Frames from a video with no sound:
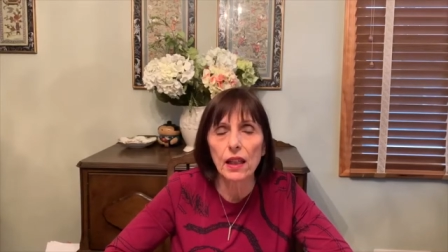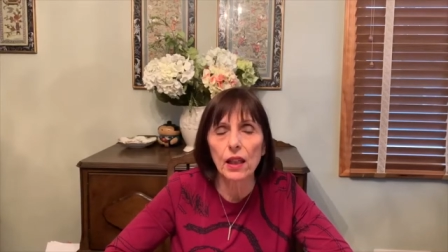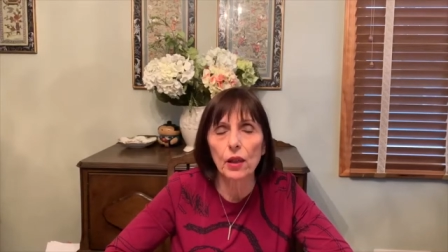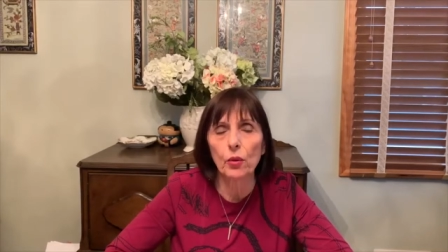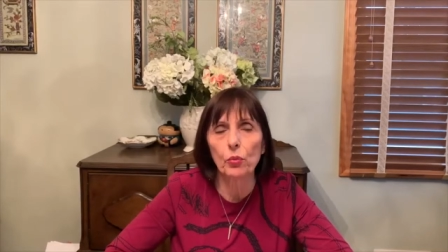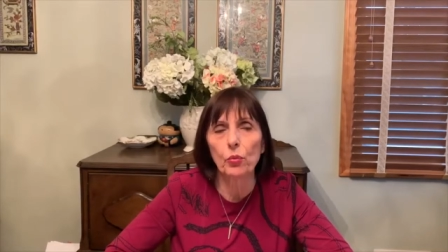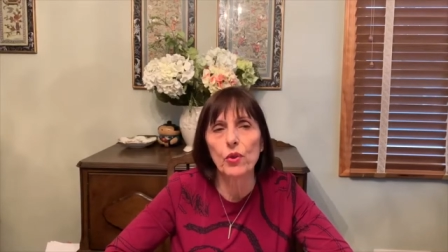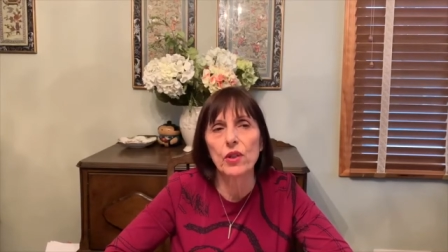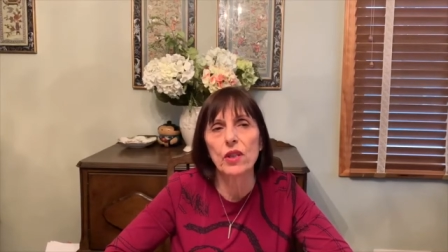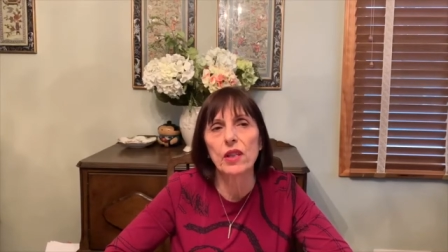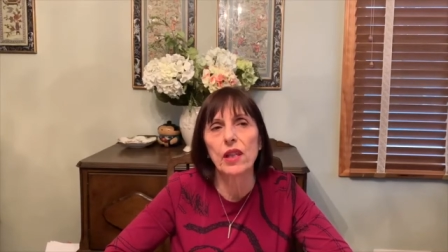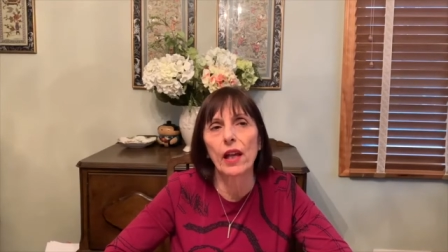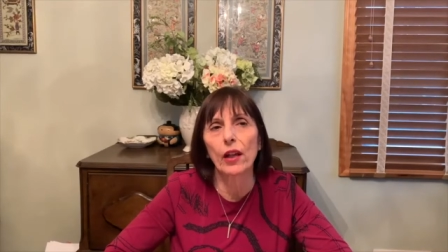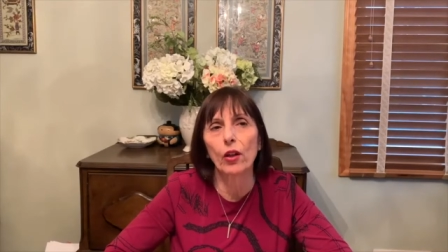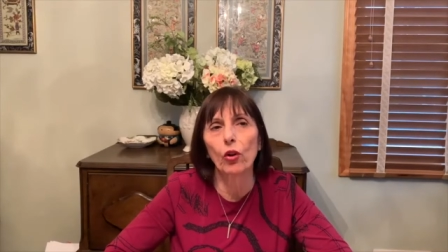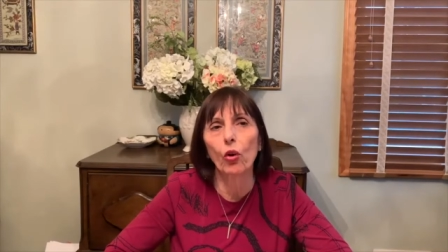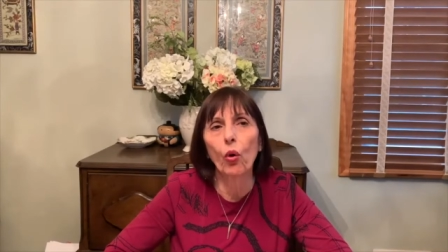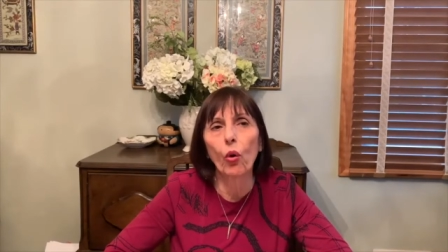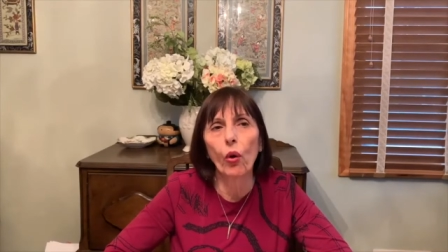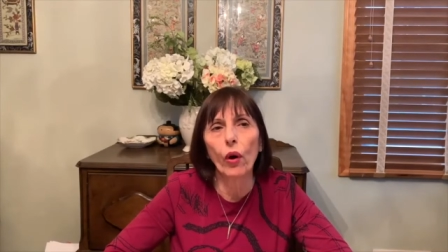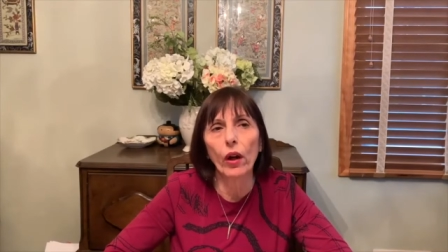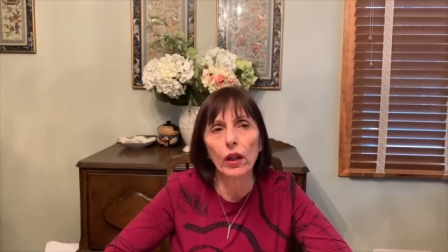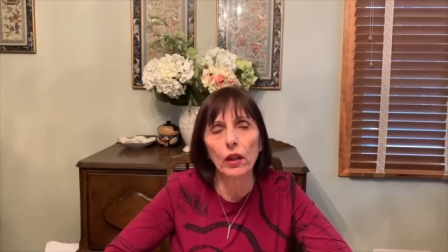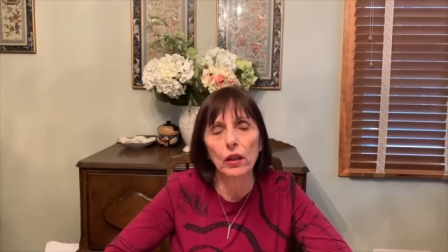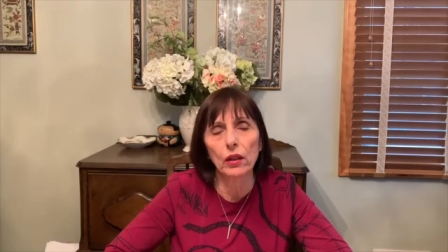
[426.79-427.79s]
It was that
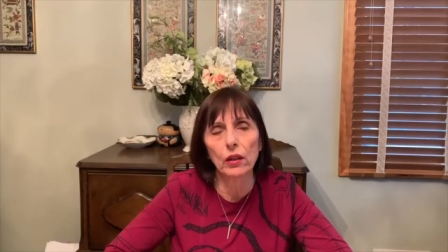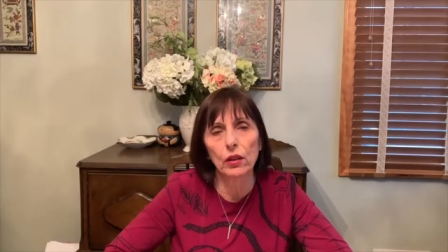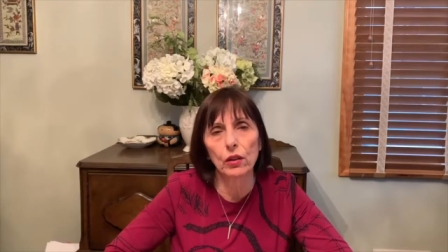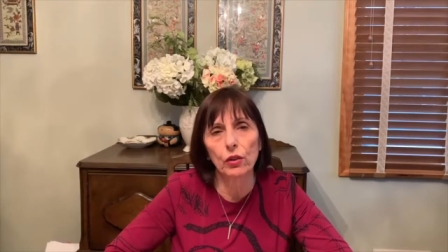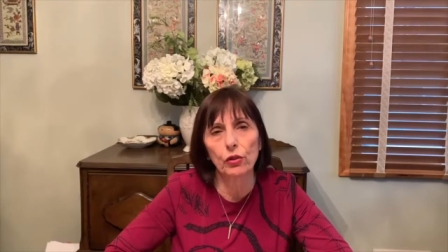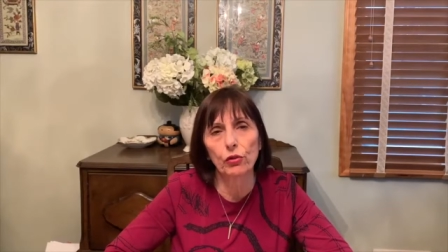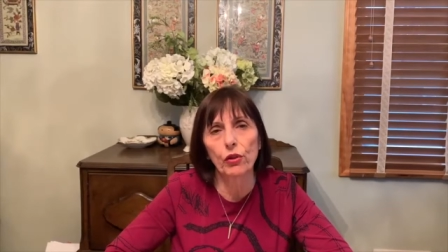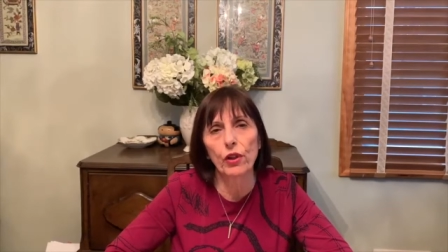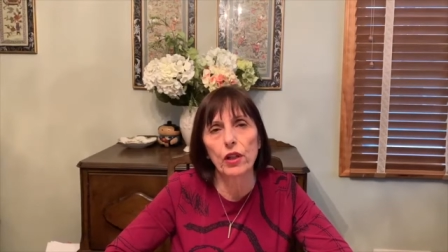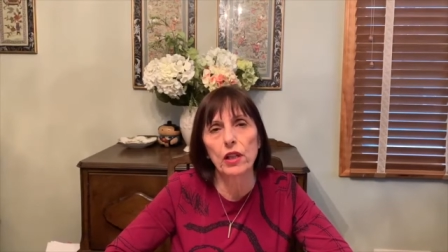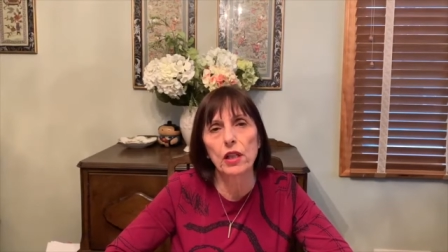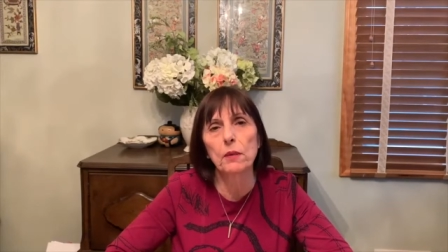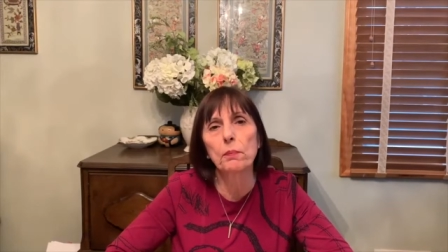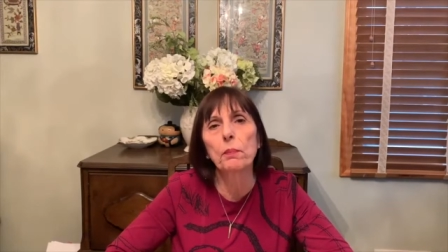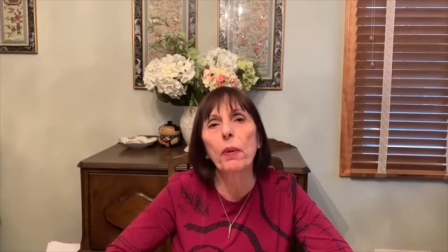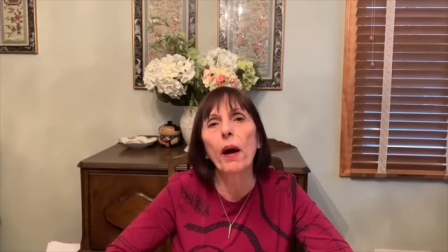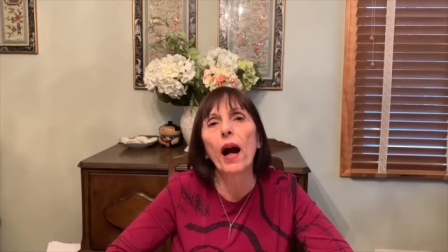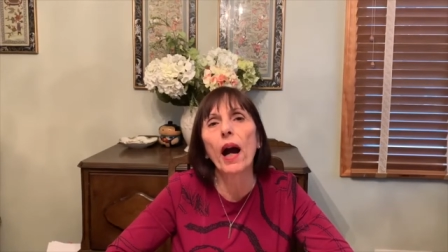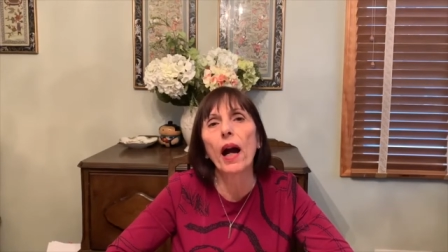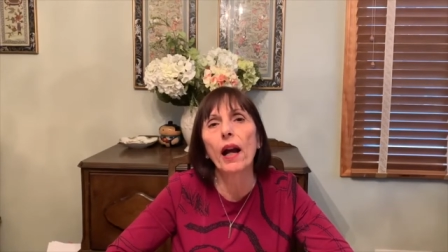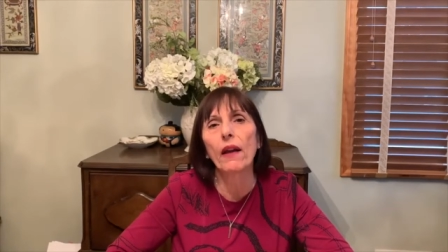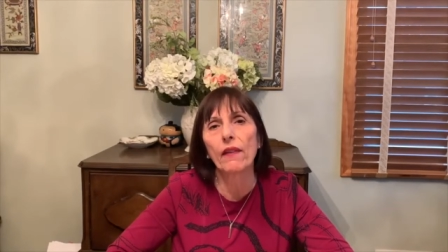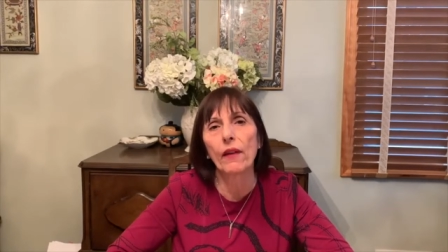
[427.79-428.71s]
oil crust pie